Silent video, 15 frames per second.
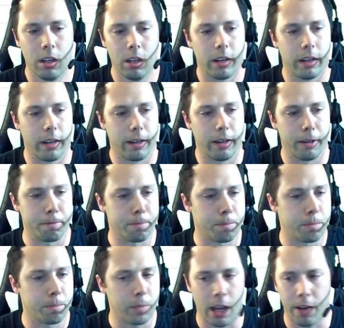
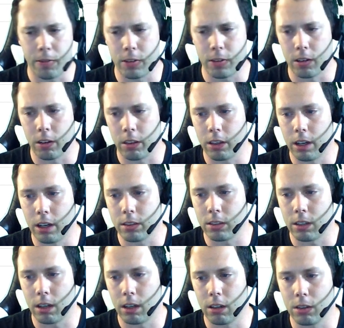After
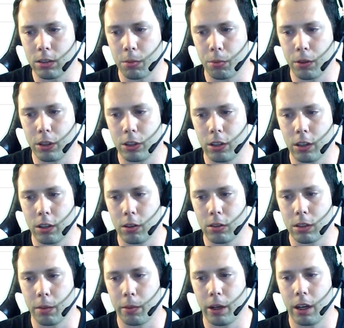$1,000, I'm pretty sure it goes
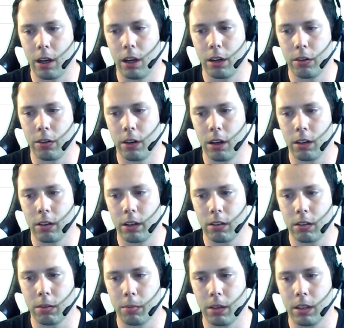up by $100
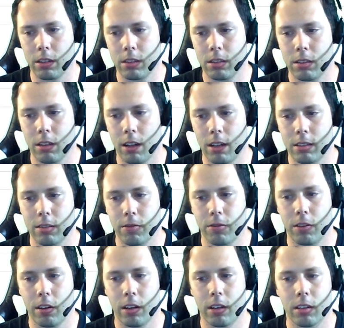increments. Lots of
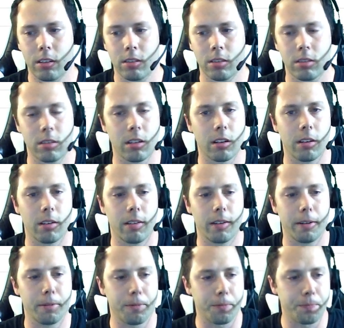fun.
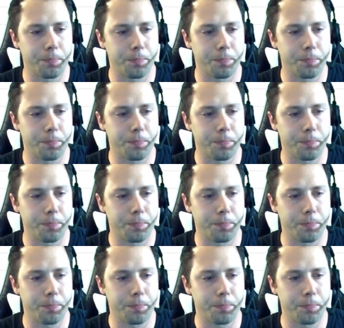So